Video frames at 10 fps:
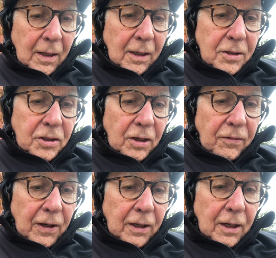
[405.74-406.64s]
Let's see if
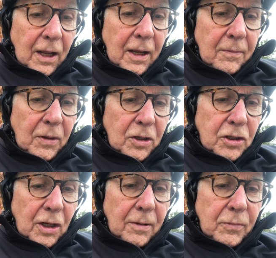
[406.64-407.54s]
I can aim
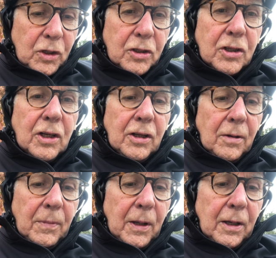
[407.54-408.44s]
this up just a
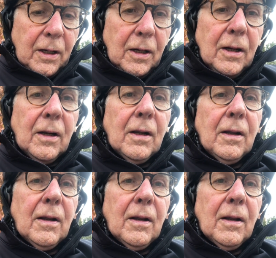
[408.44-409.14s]
little bit here.